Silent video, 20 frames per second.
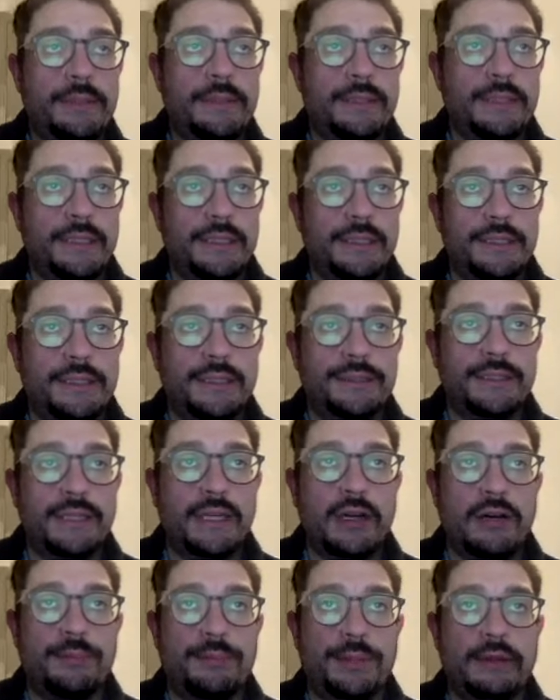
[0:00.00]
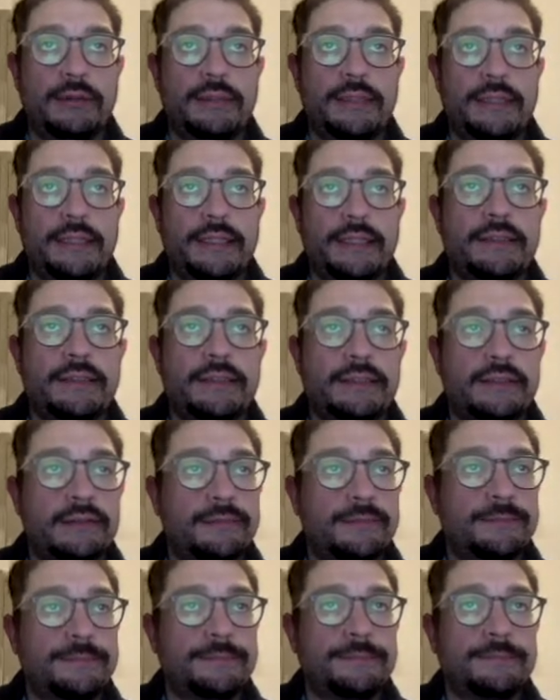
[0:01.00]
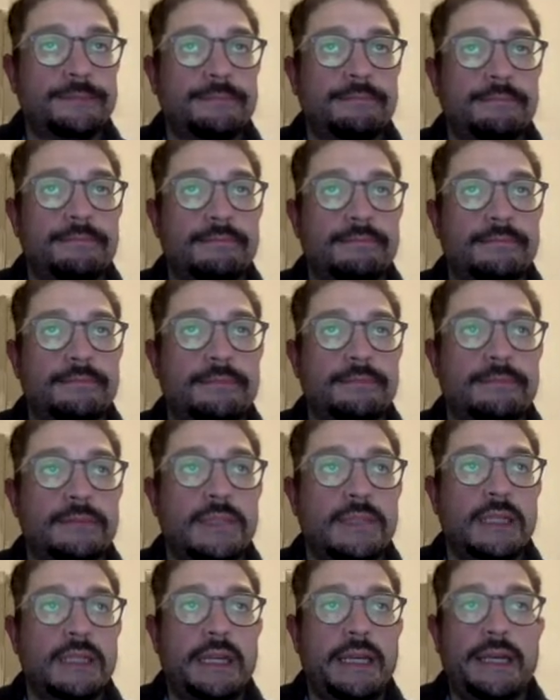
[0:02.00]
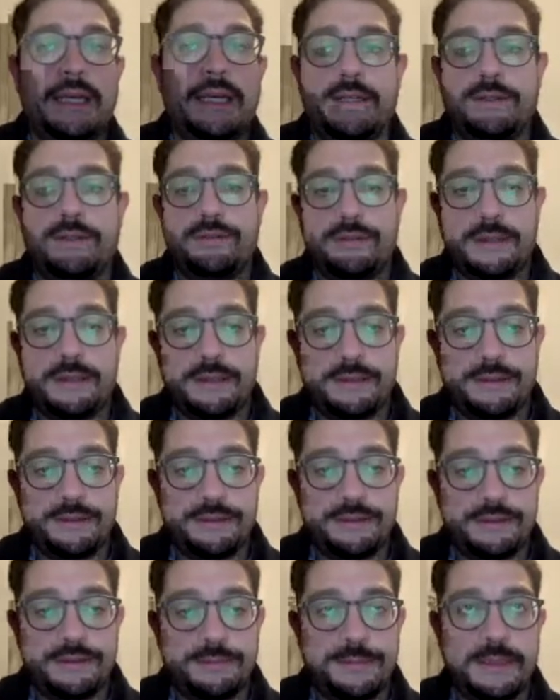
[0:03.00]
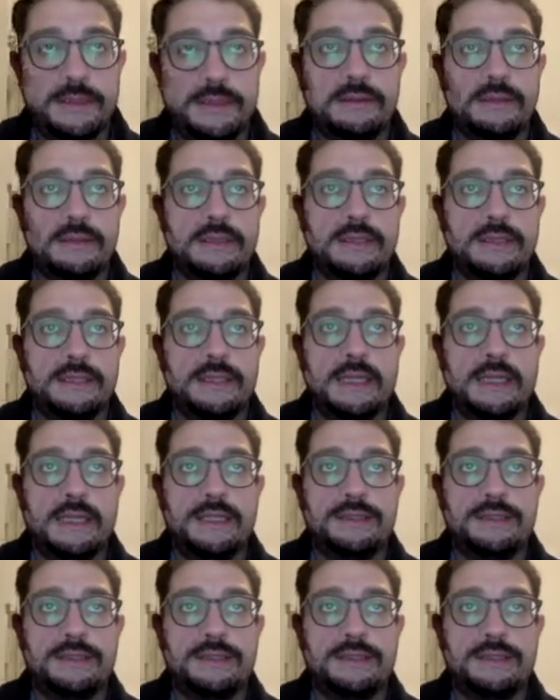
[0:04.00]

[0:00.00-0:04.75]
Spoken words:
It is now building it, and as soon as this is built, then it